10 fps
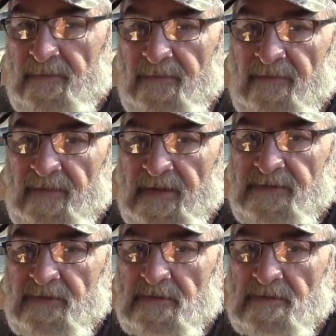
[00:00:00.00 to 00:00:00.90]
a
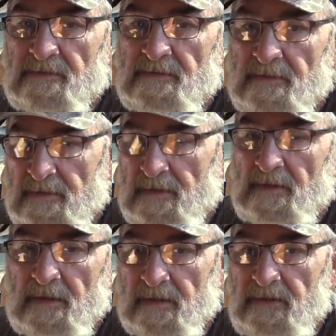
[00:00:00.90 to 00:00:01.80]
professional,
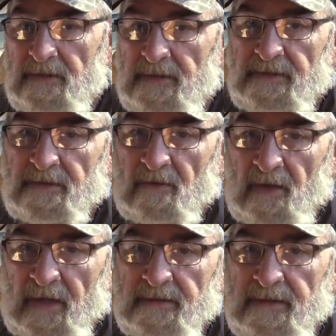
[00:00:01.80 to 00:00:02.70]
you need to go
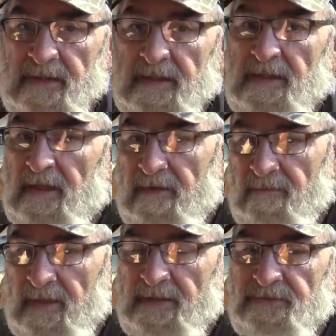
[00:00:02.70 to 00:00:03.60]
out and get it
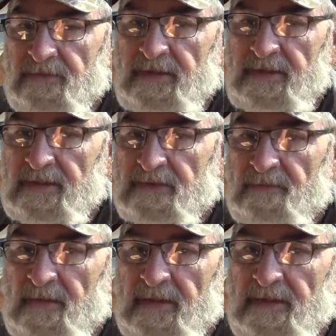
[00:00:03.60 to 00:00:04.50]
and make sure he
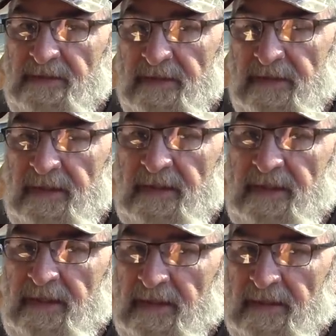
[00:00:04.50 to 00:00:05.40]
explains
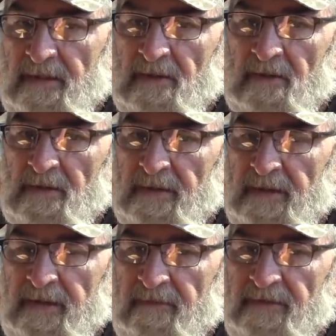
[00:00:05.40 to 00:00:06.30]
any and all
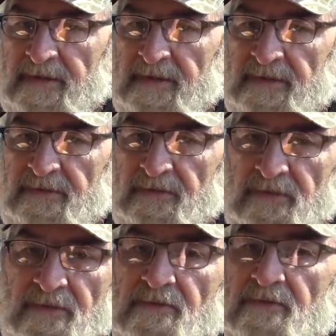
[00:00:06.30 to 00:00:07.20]
and everything to you.